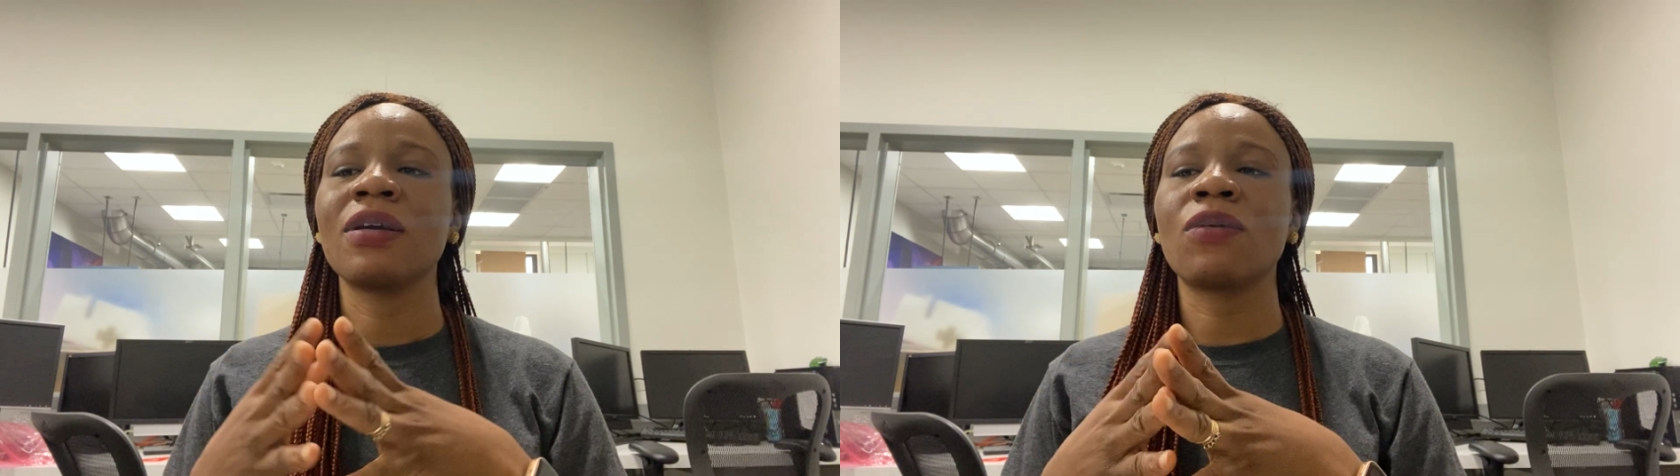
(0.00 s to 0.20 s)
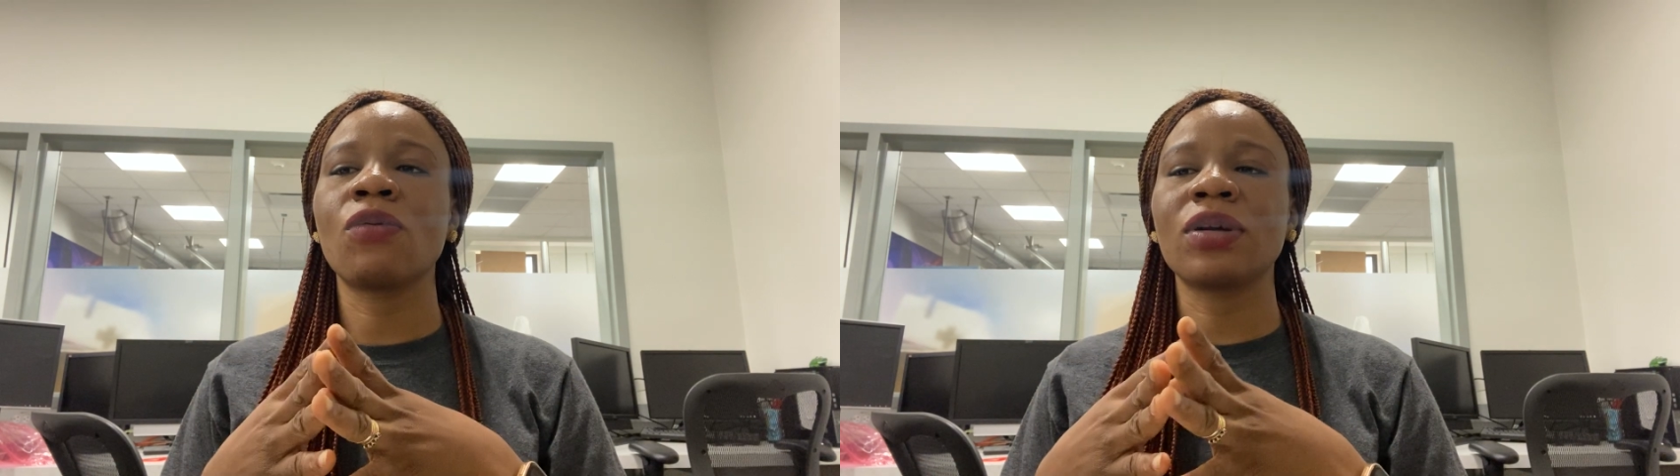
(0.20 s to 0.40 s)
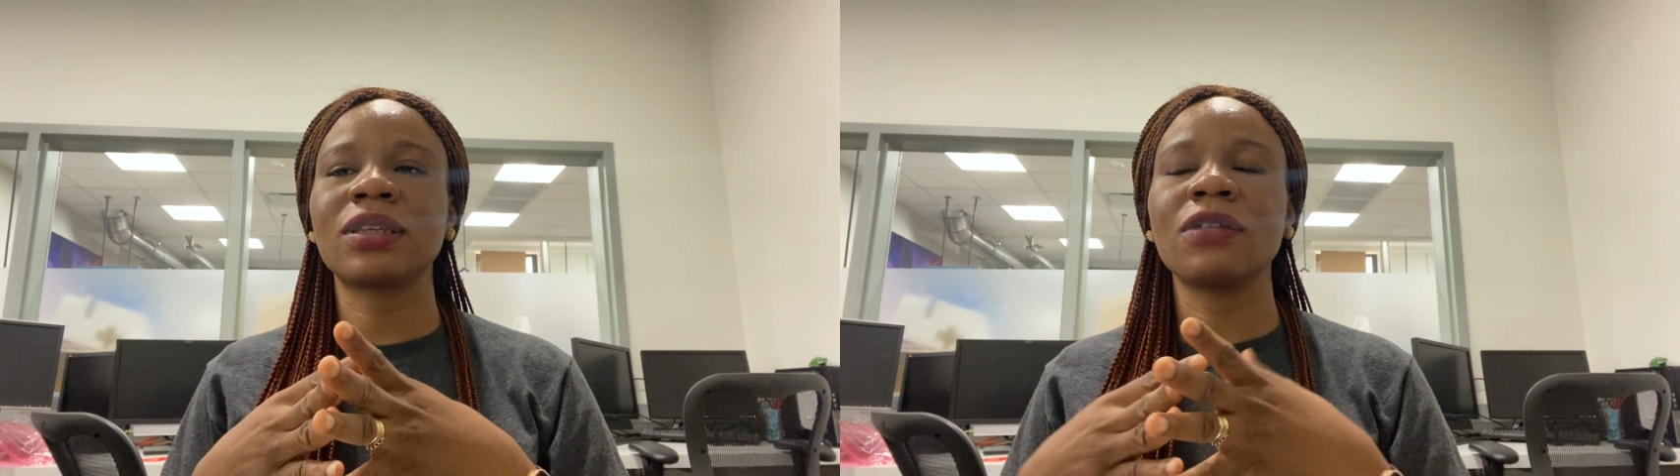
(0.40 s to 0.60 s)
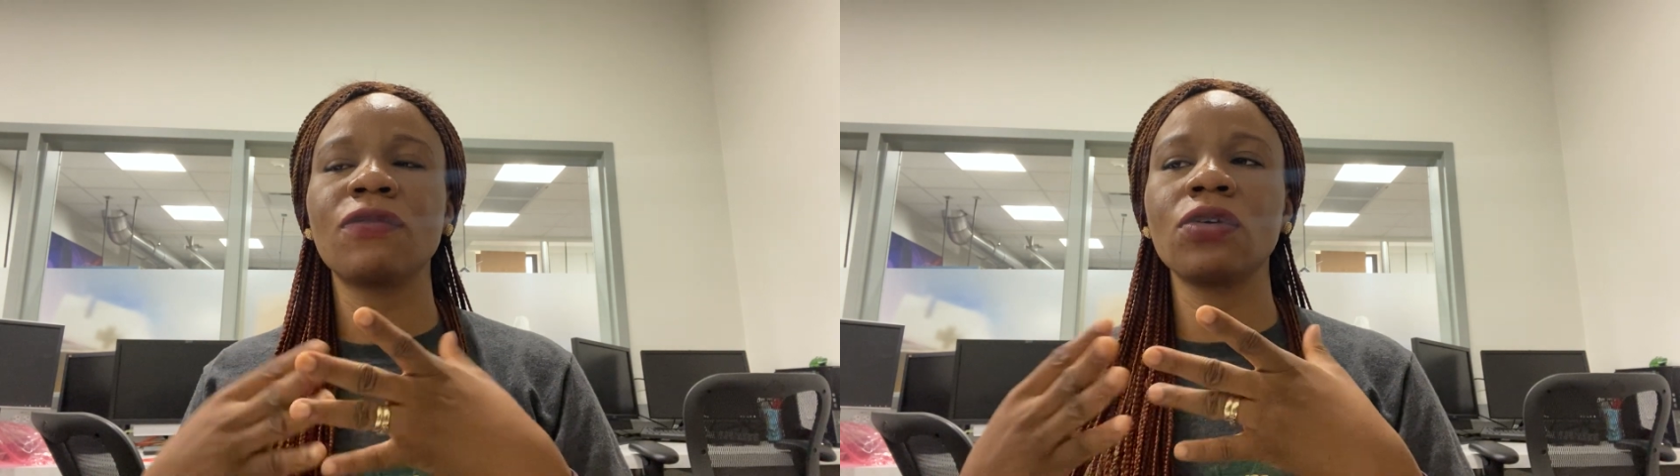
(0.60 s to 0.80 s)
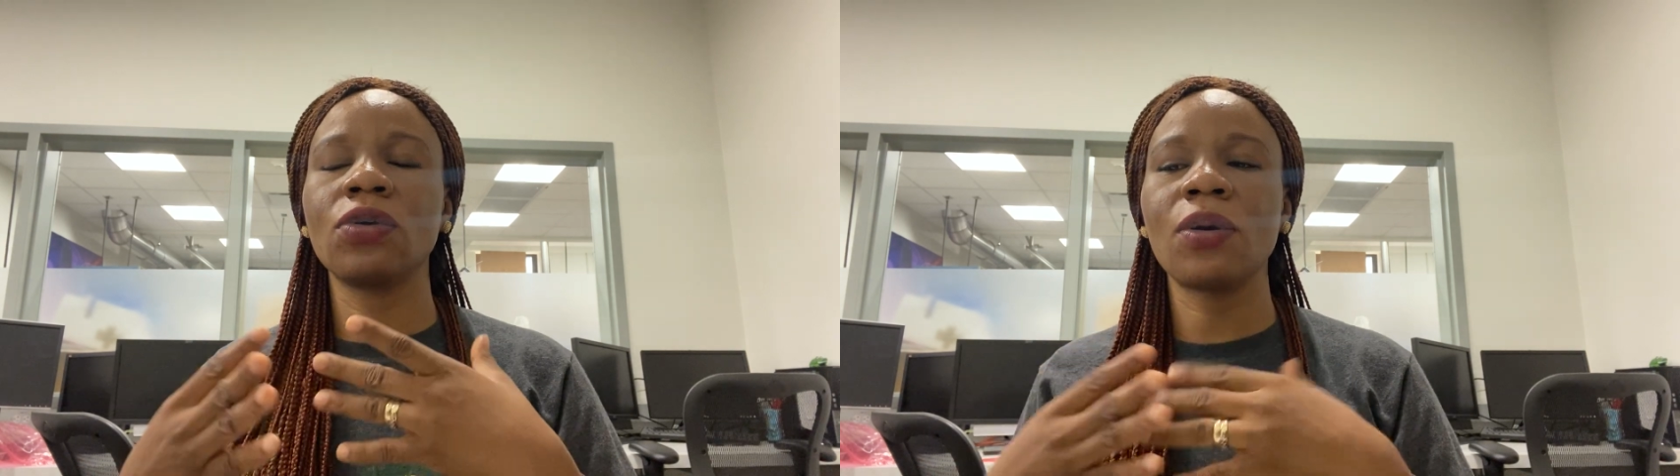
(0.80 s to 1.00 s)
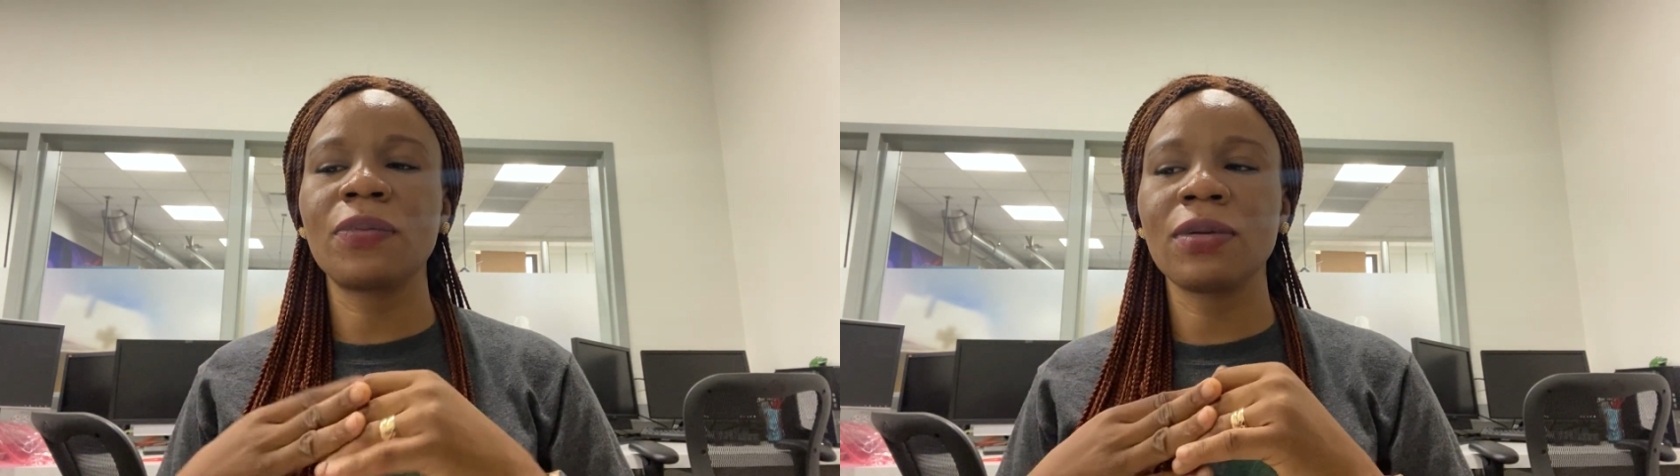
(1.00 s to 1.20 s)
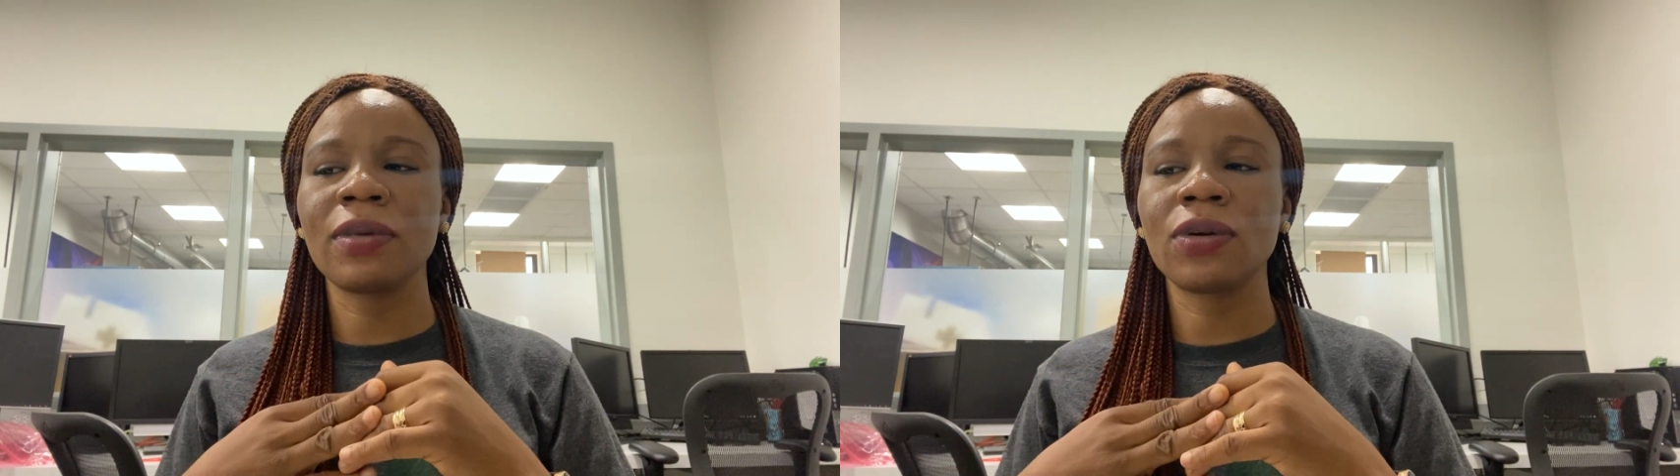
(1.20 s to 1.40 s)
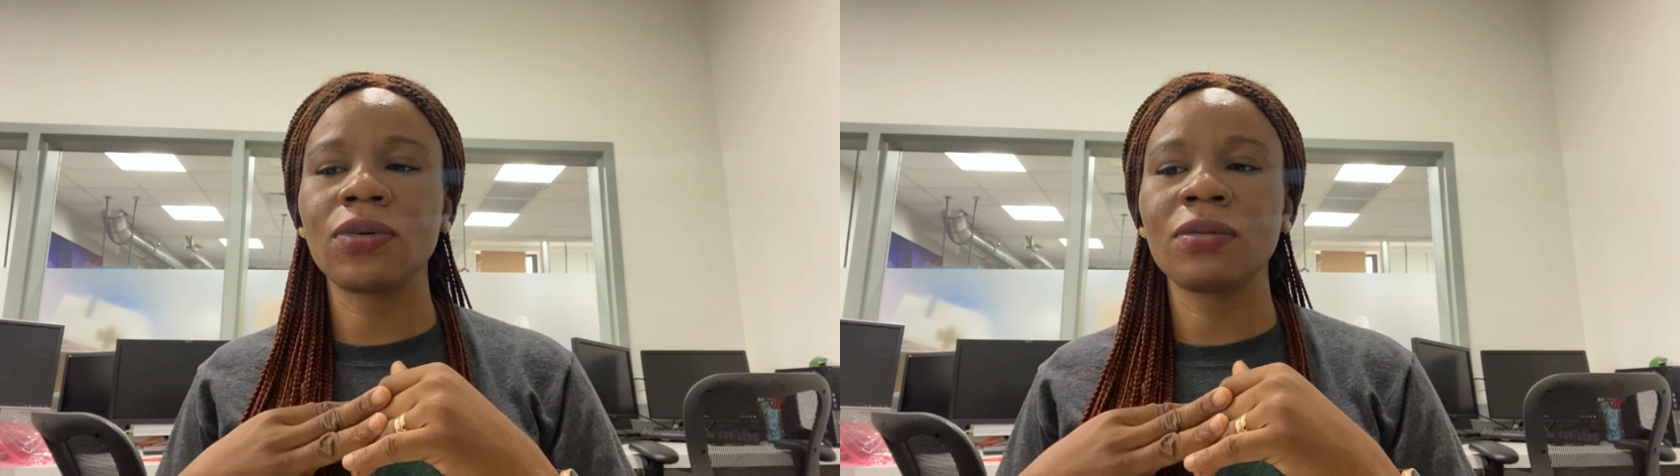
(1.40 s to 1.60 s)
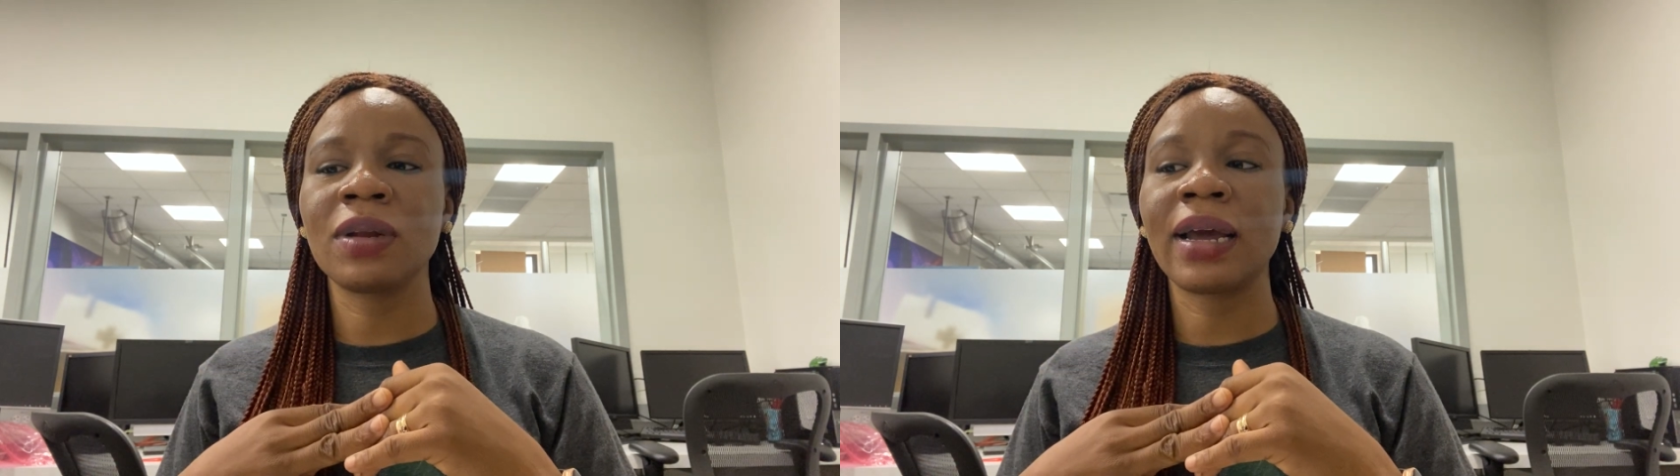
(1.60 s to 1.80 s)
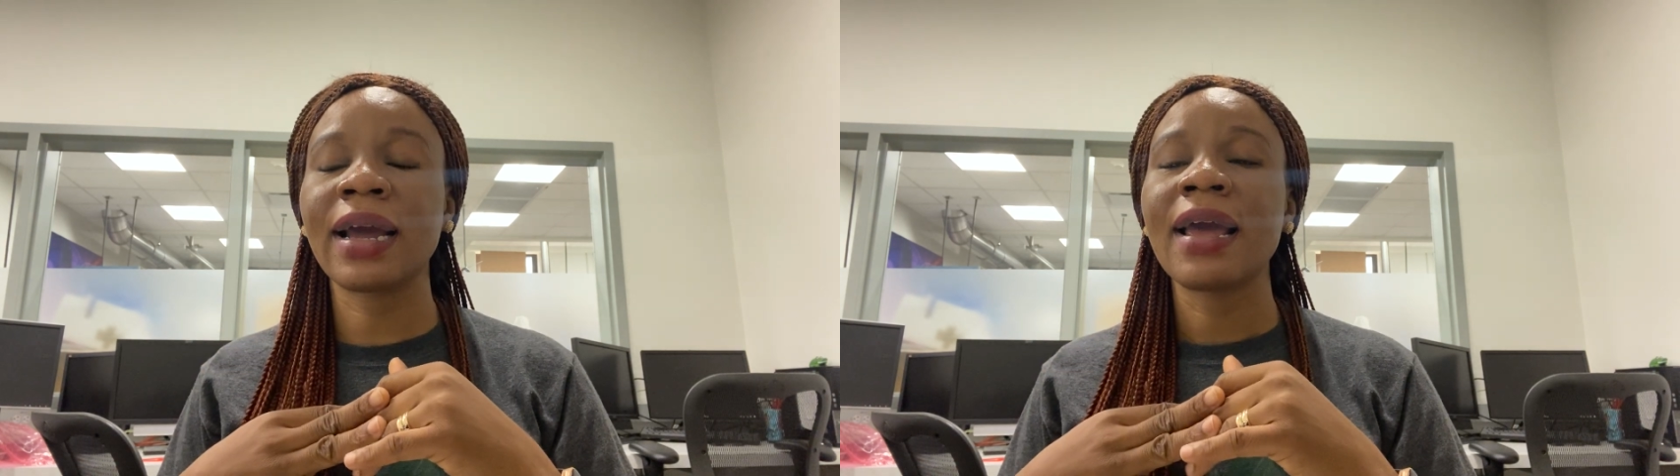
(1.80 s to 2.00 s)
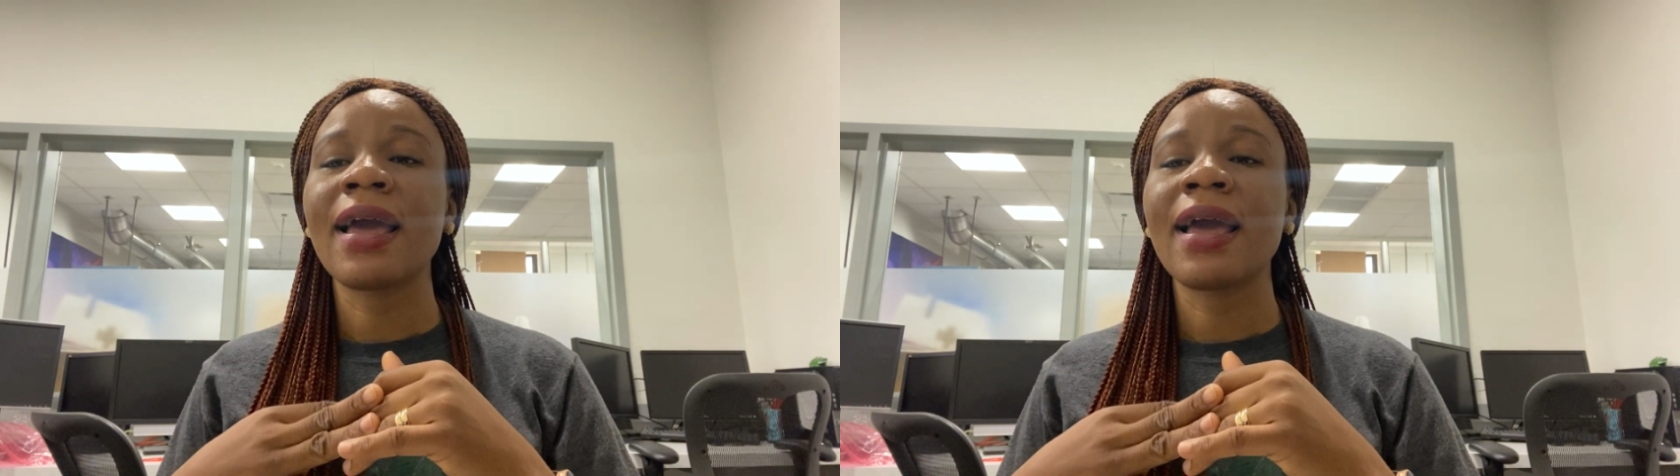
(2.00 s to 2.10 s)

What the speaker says: what the follow-up email could be like.